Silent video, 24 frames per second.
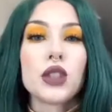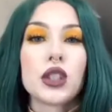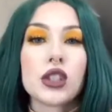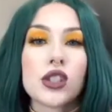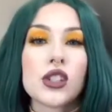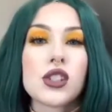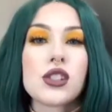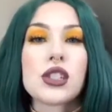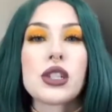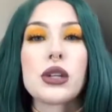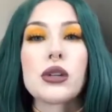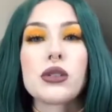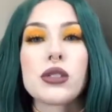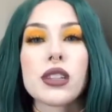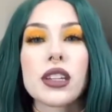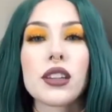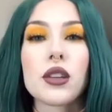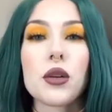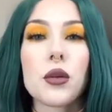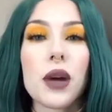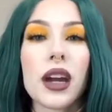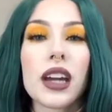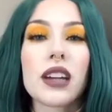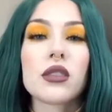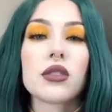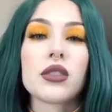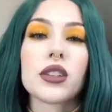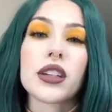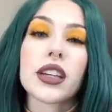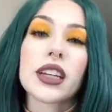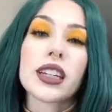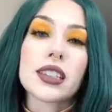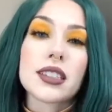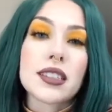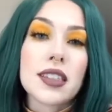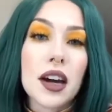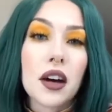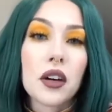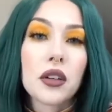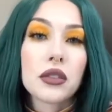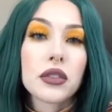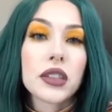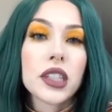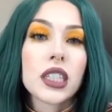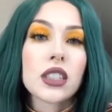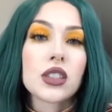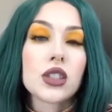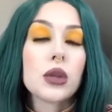just using the wig for like
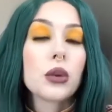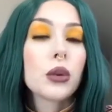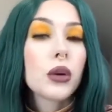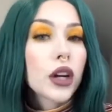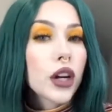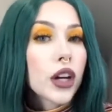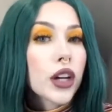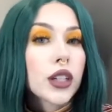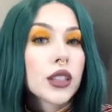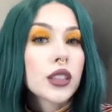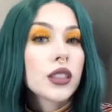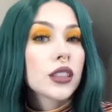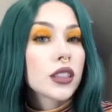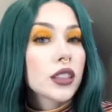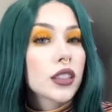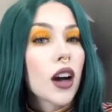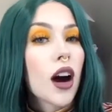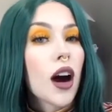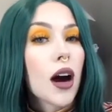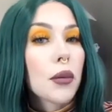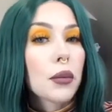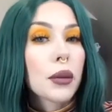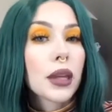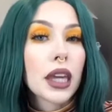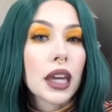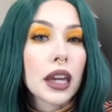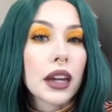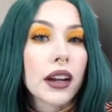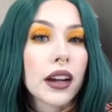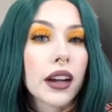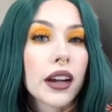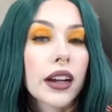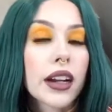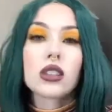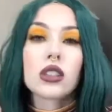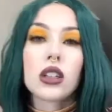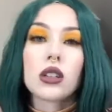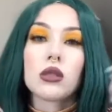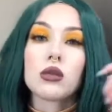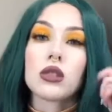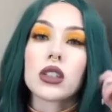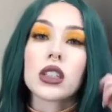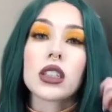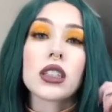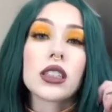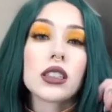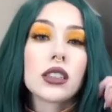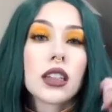selfies, you could stop here,
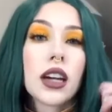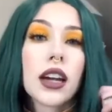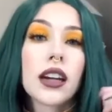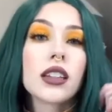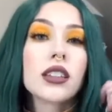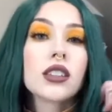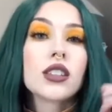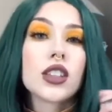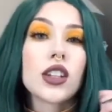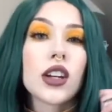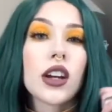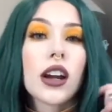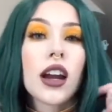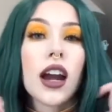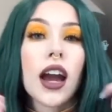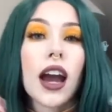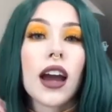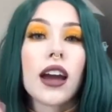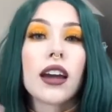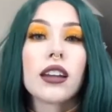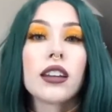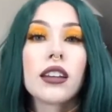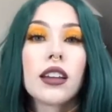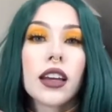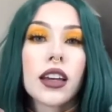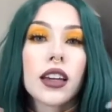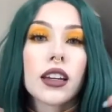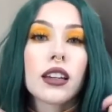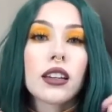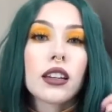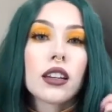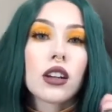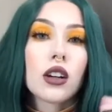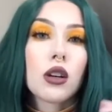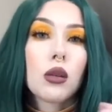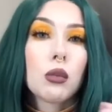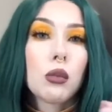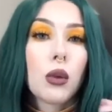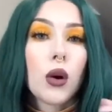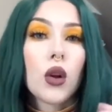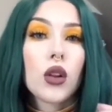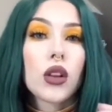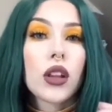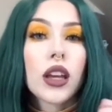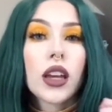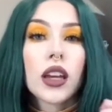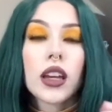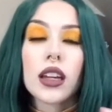really tight to your head, like a little
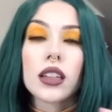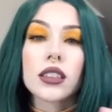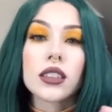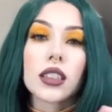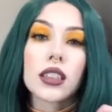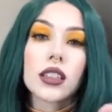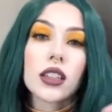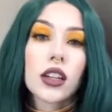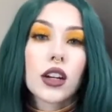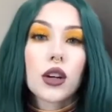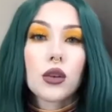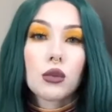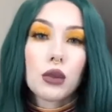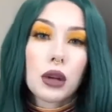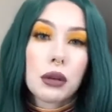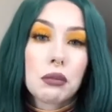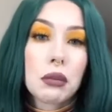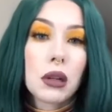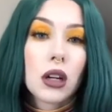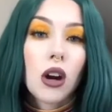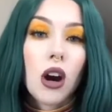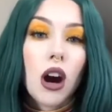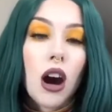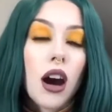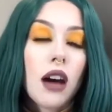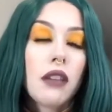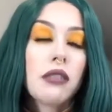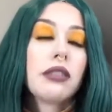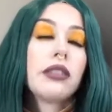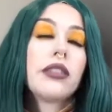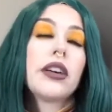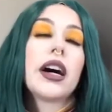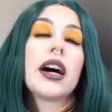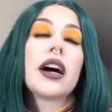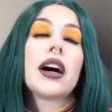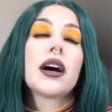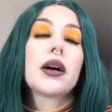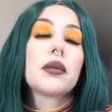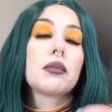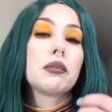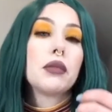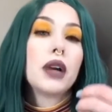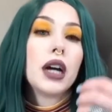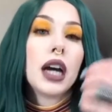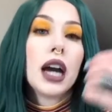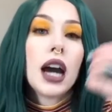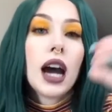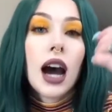pulling isn't gonna rip it off.
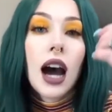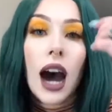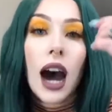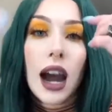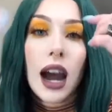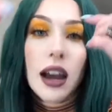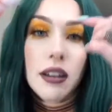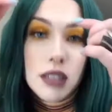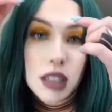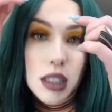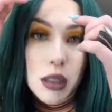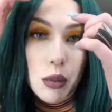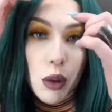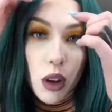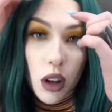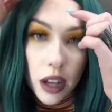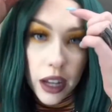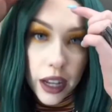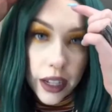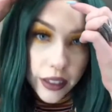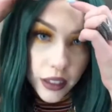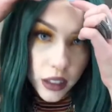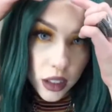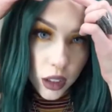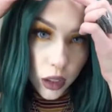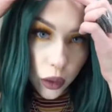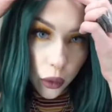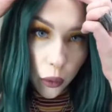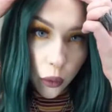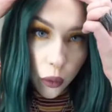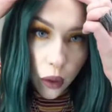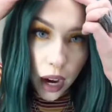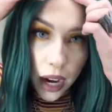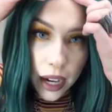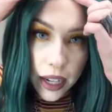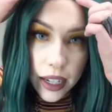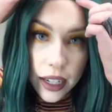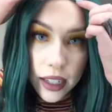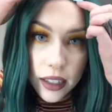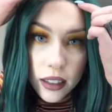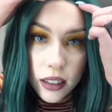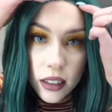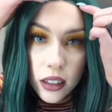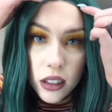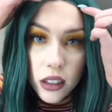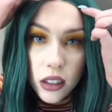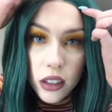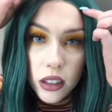I have a small head, so I get
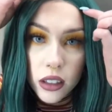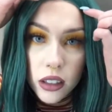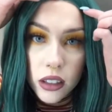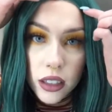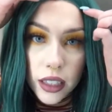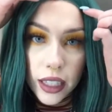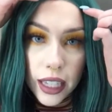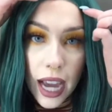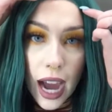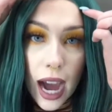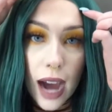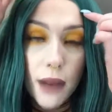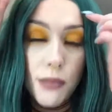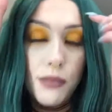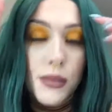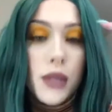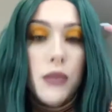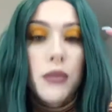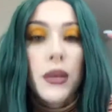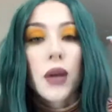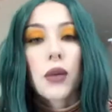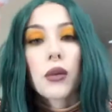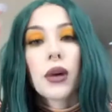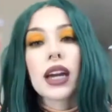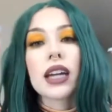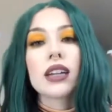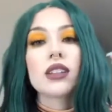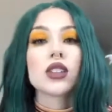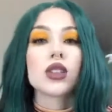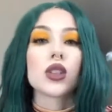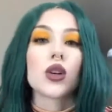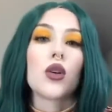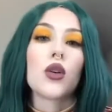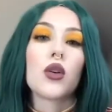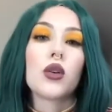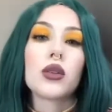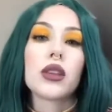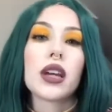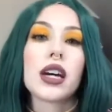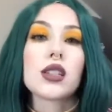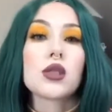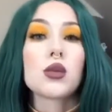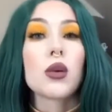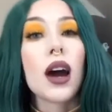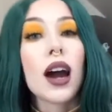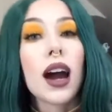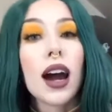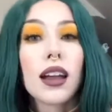little gaps in my wig, so that's
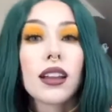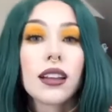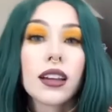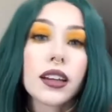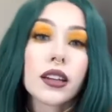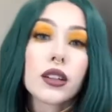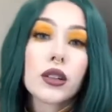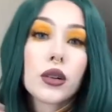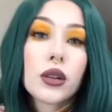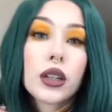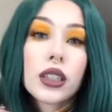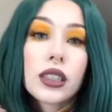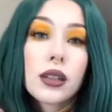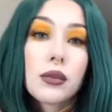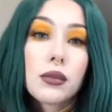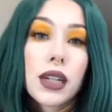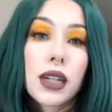why I like gluing them down.